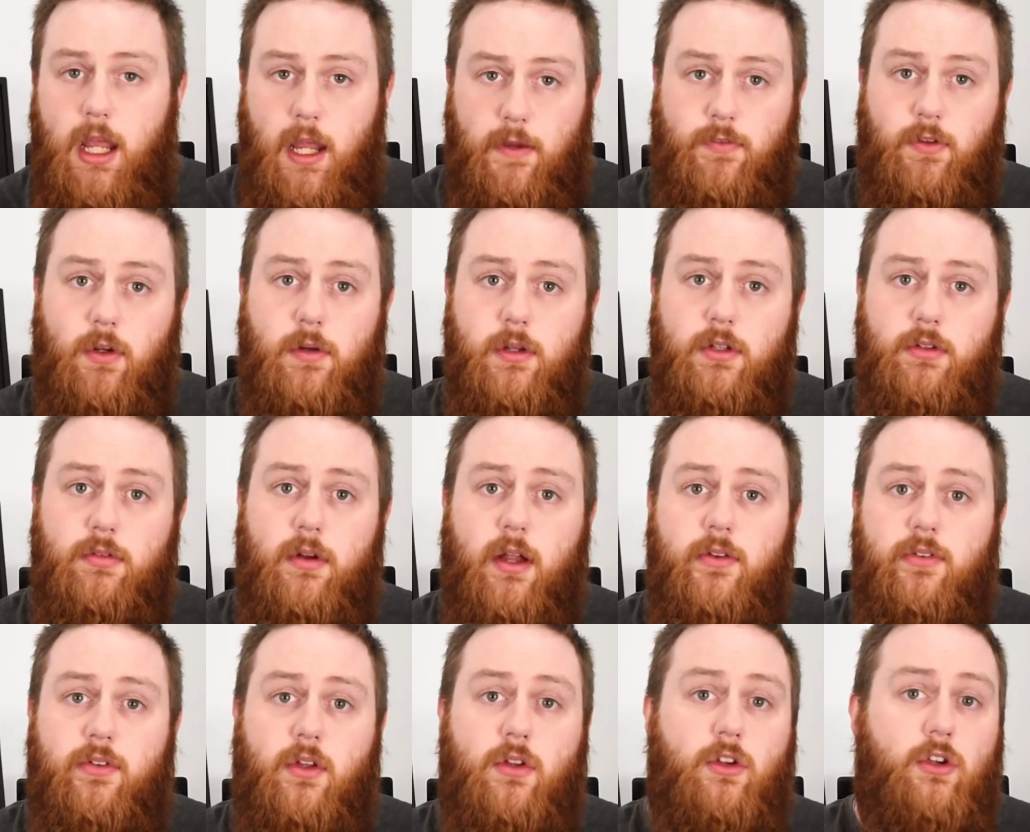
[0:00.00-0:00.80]
If you're
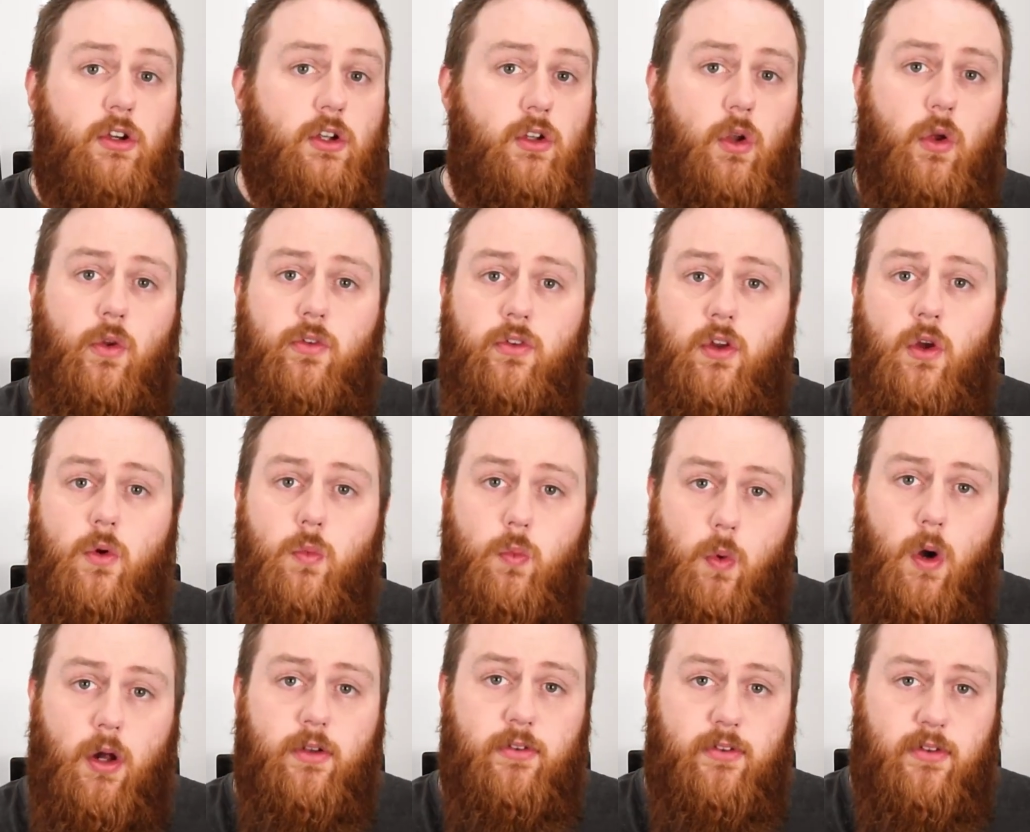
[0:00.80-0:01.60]
interested, you can
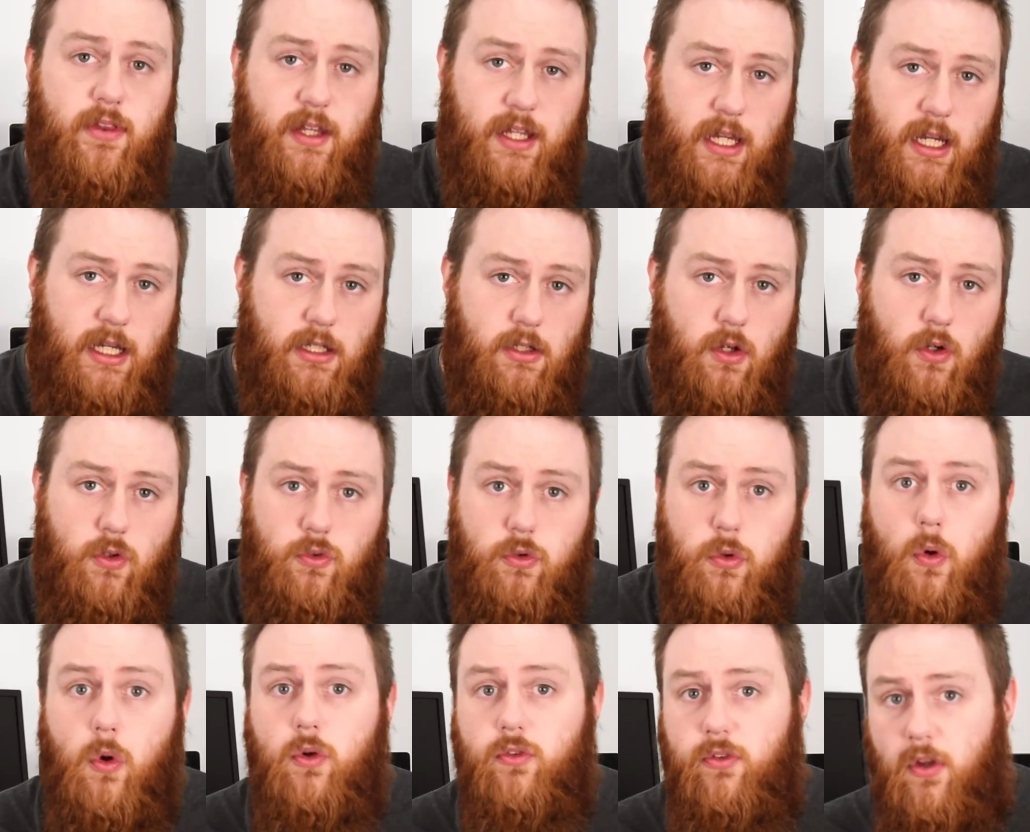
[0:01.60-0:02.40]
also watch the keynote
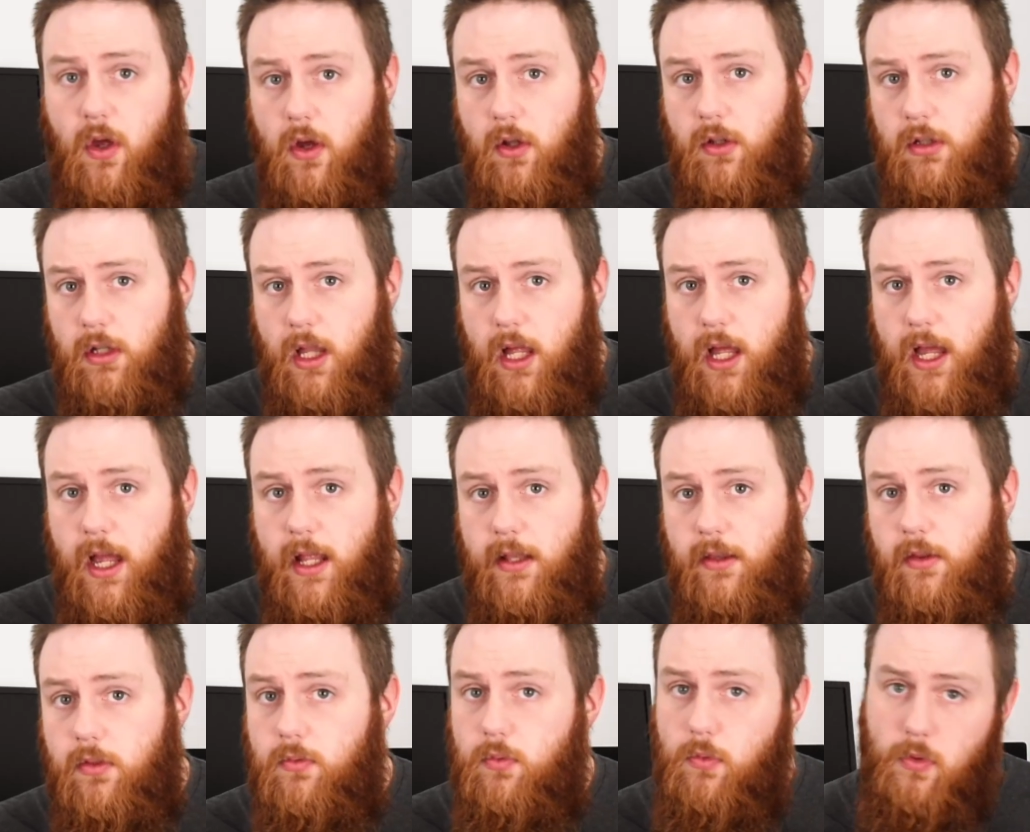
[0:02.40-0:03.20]
talks
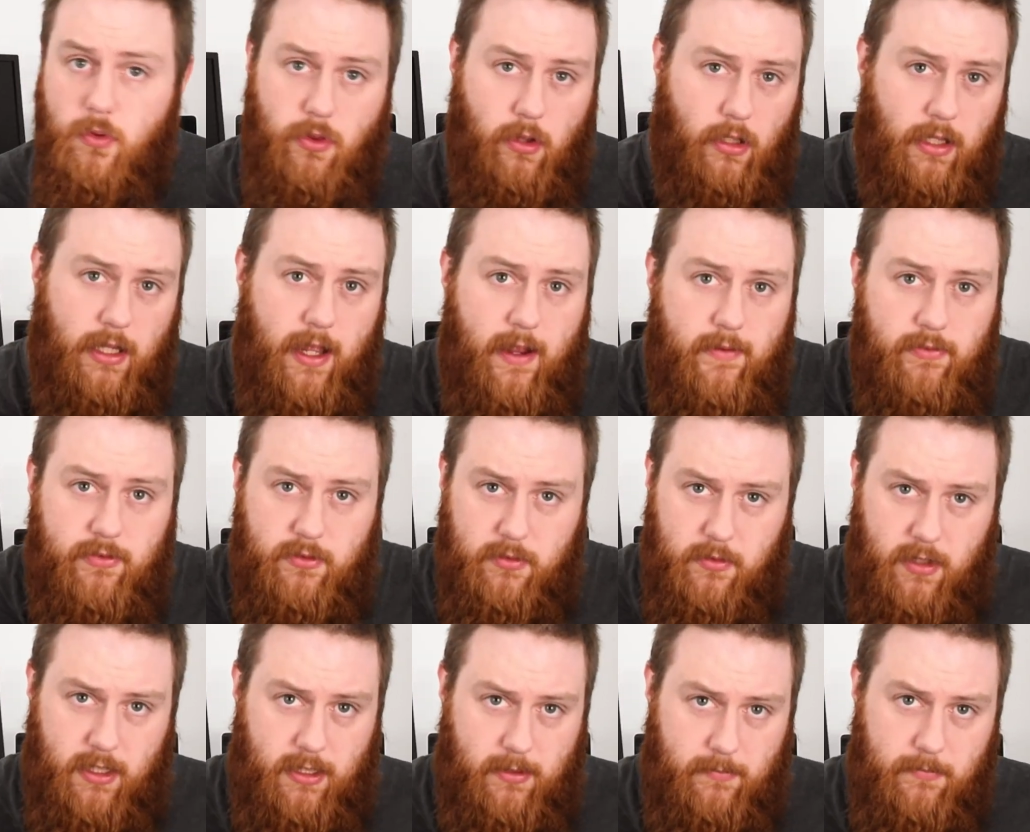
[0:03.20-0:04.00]
online through the live
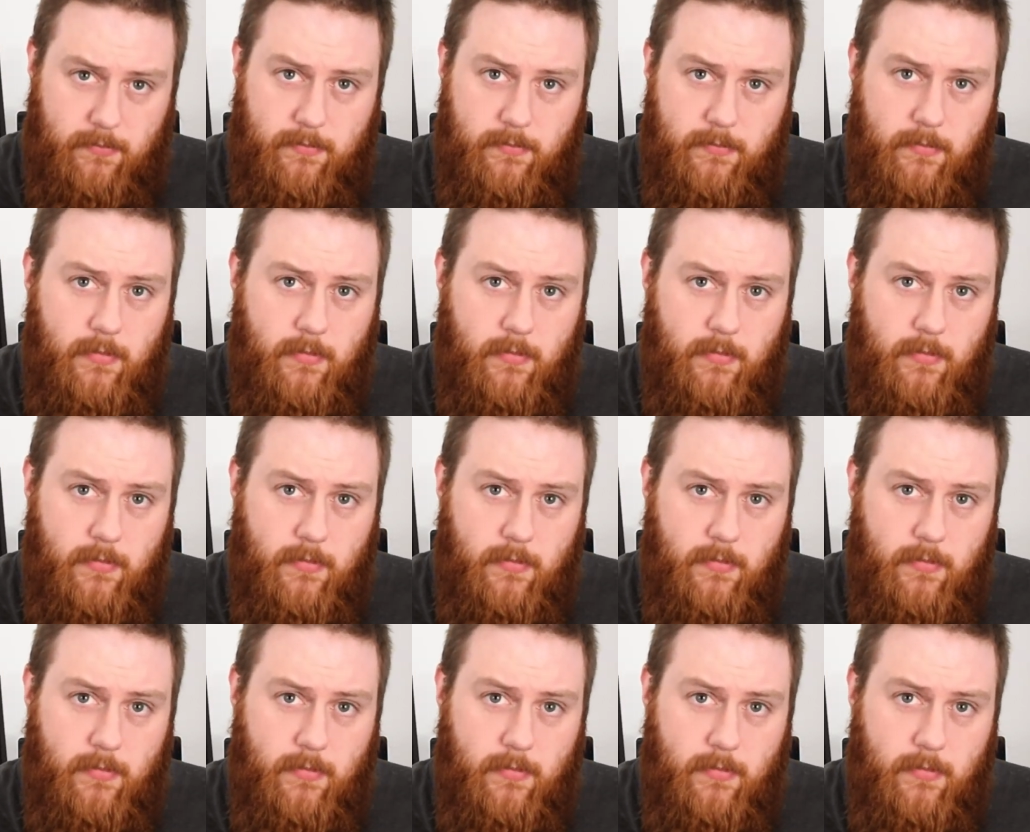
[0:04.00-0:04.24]
stream.